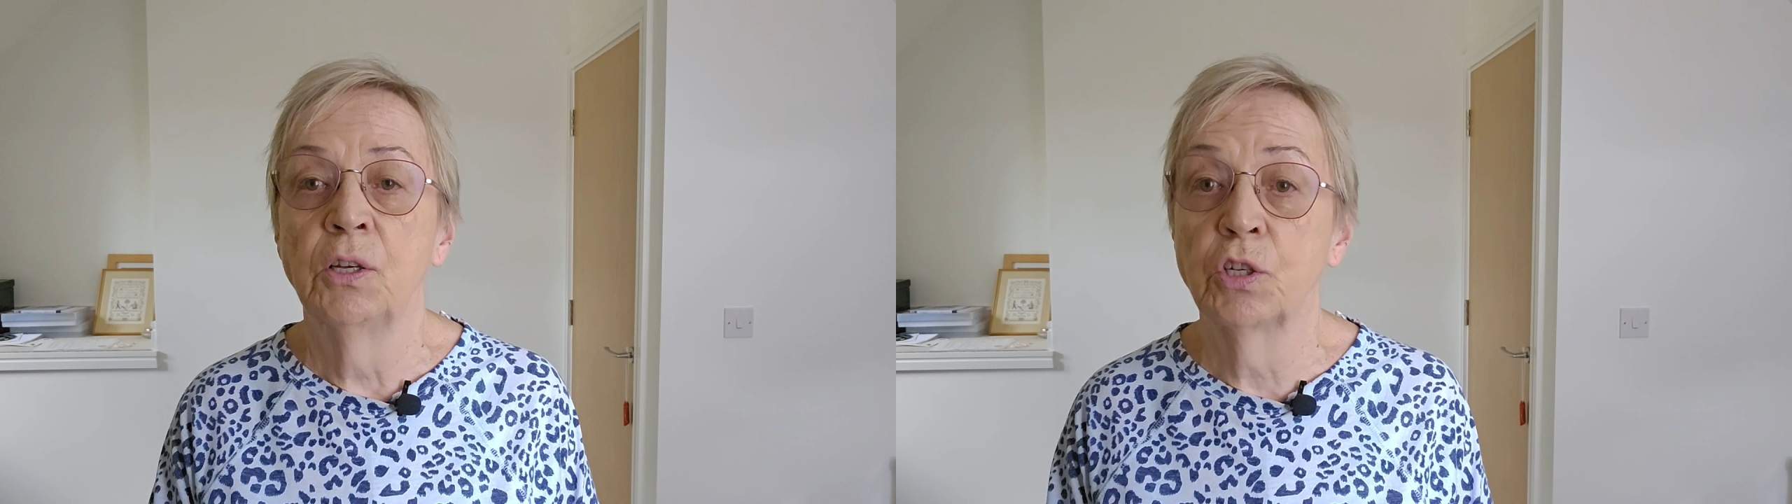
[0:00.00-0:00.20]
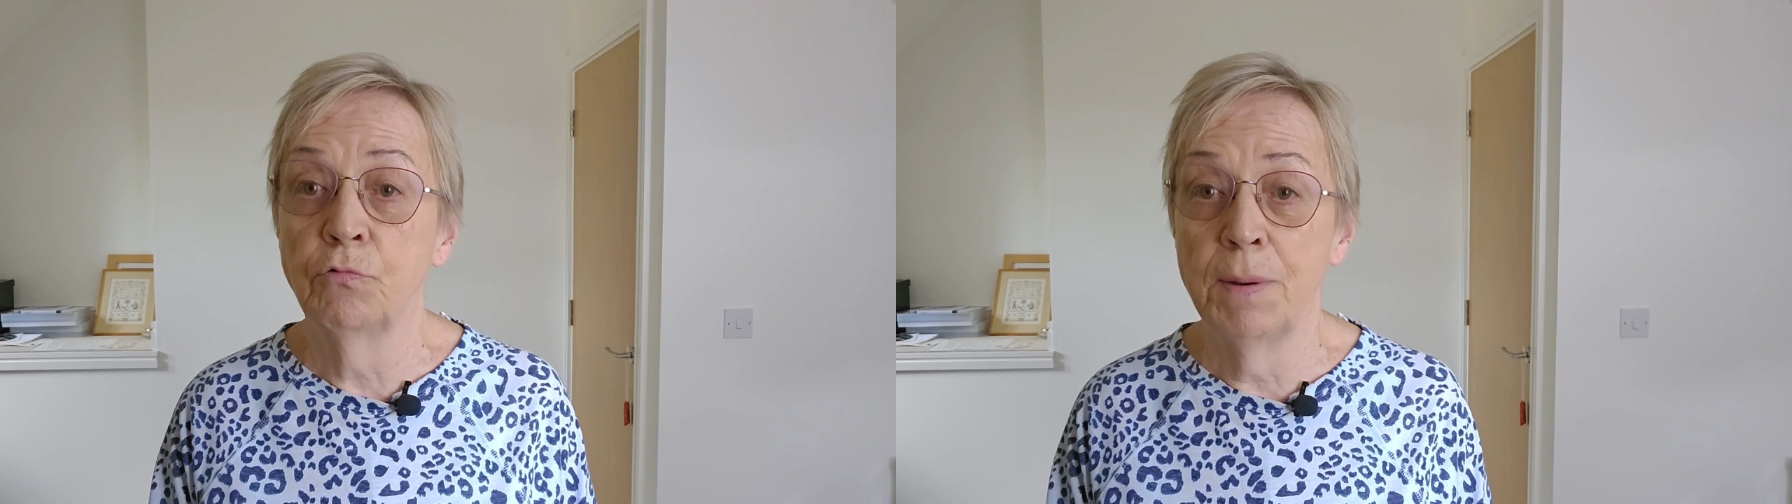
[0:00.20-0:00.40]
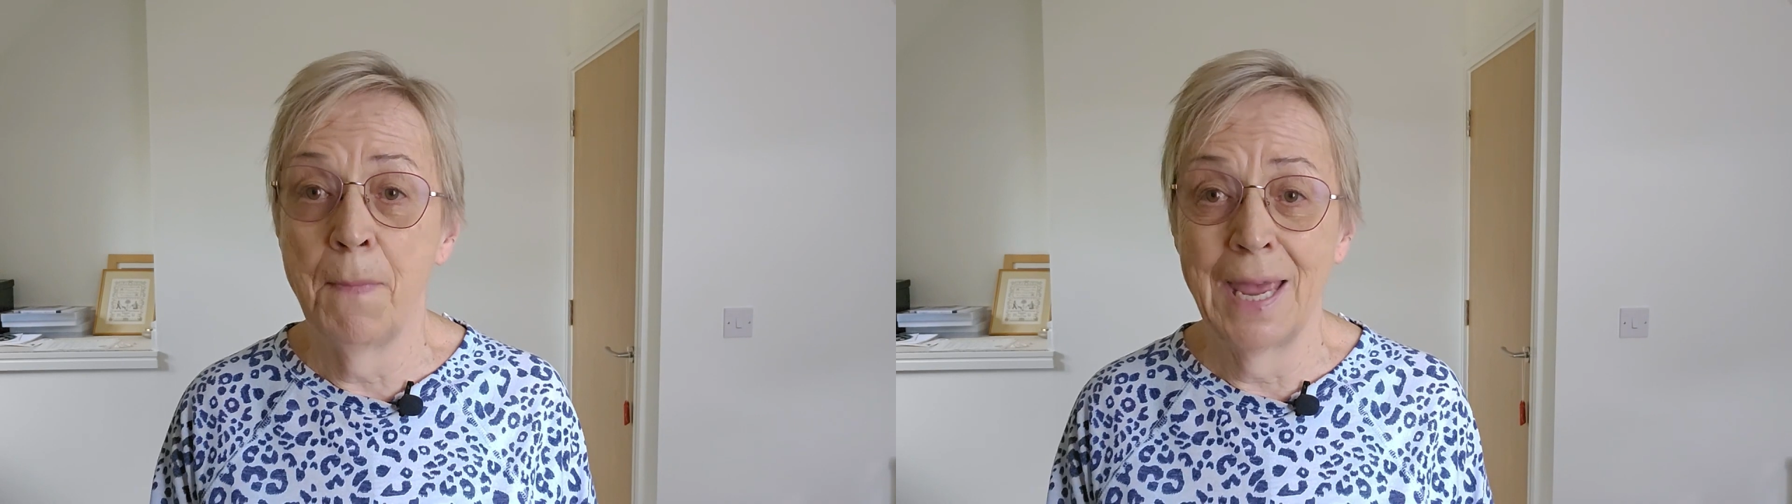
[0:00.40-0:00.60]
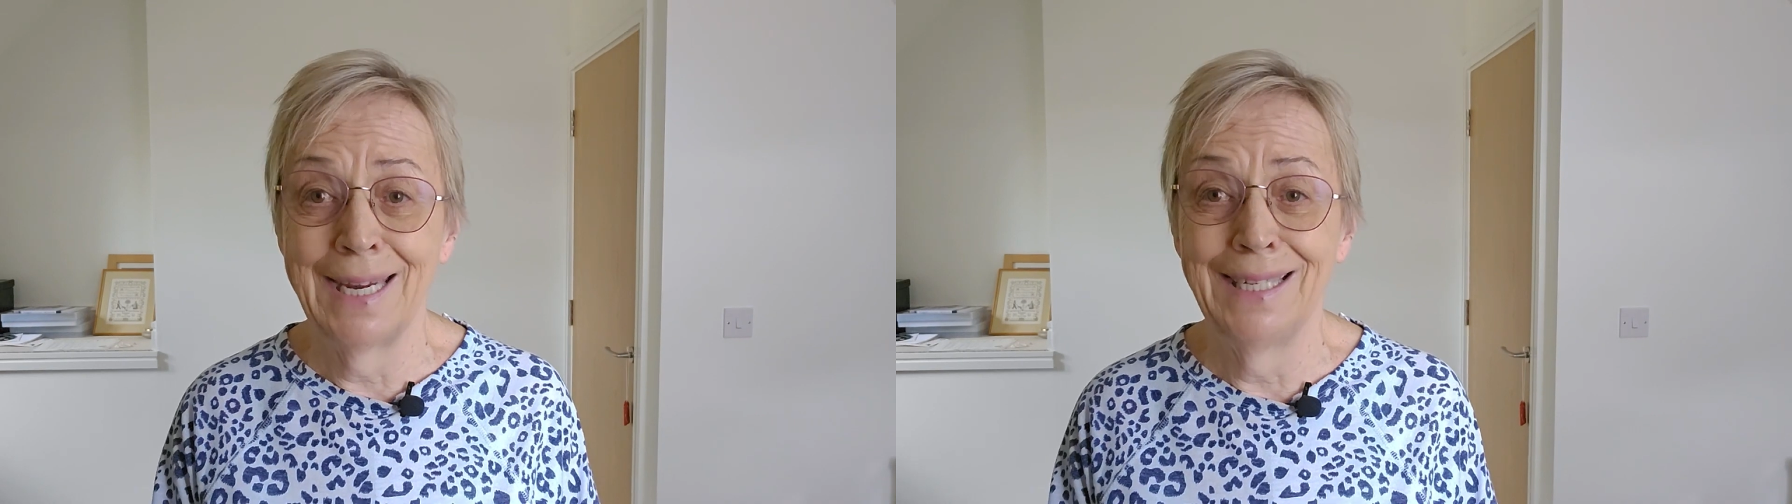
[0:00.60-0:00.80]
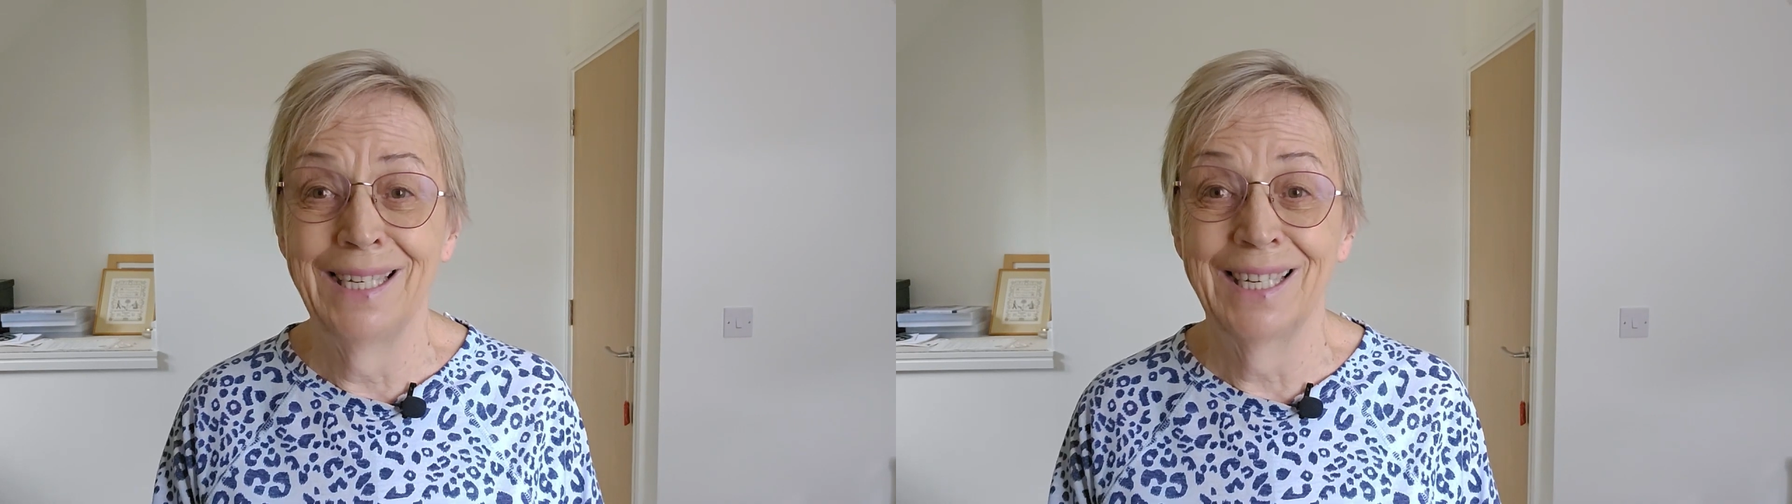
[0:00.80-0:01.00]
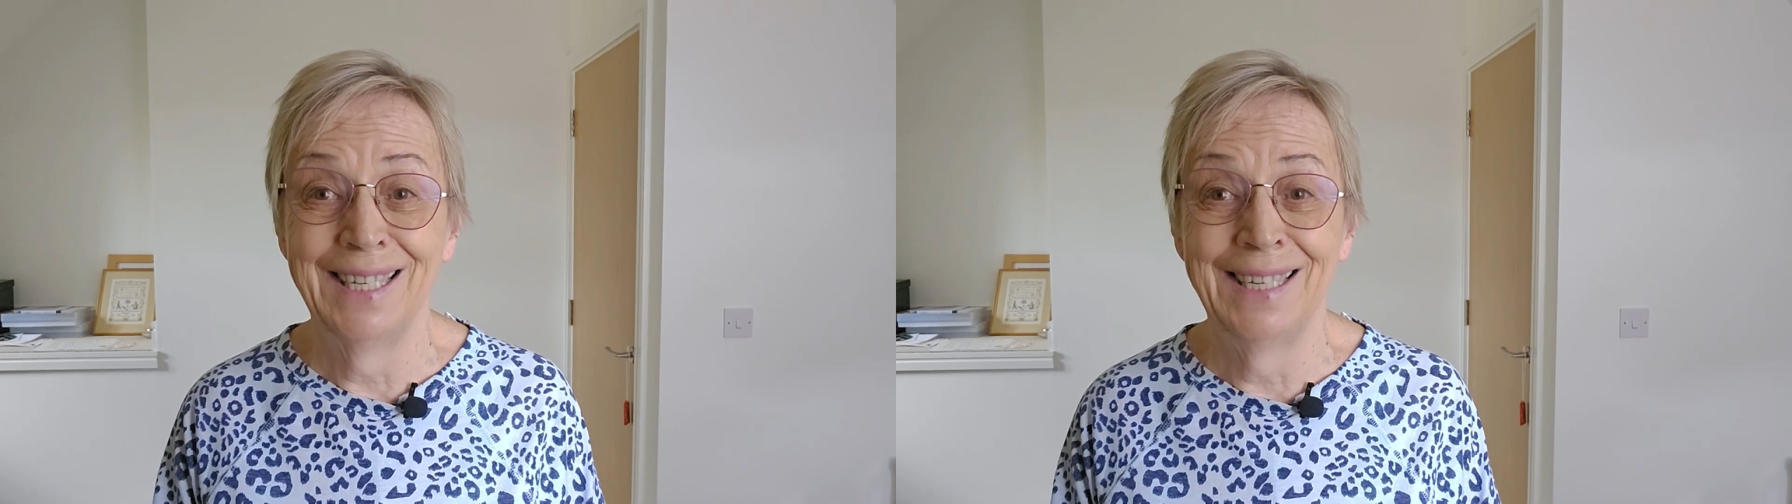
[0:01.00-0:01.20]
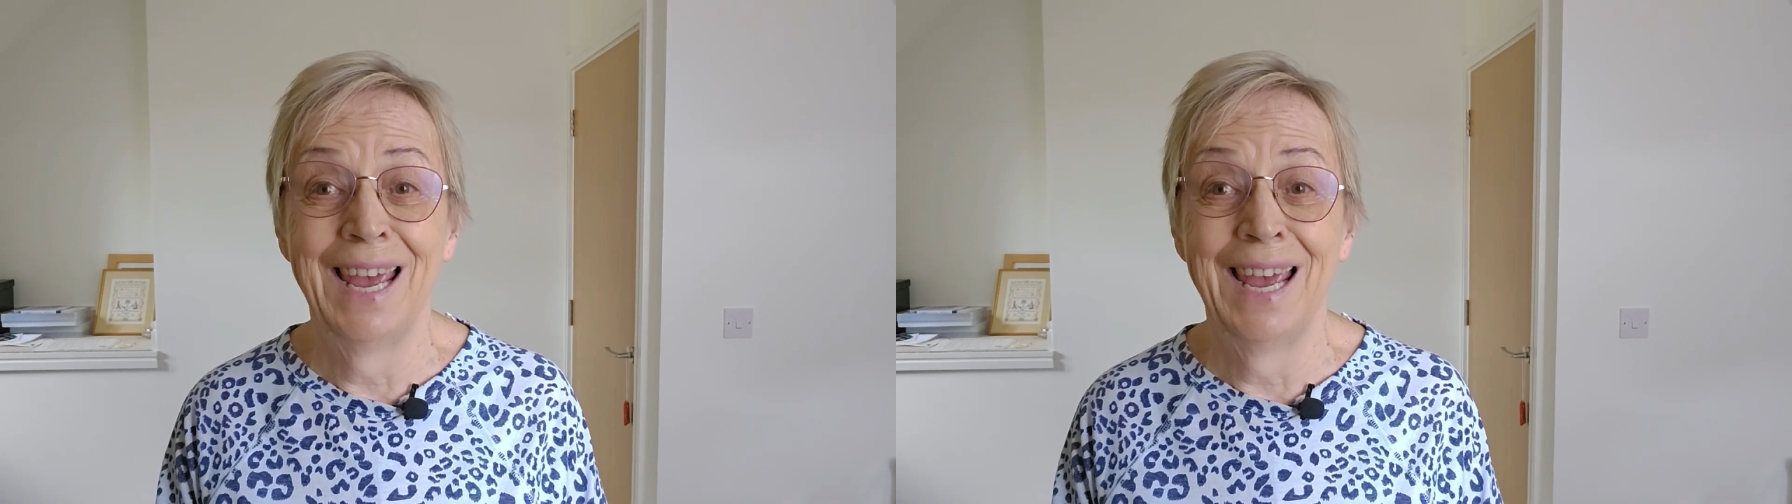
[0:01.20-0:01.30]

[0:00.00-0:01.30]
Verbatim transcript: to remain in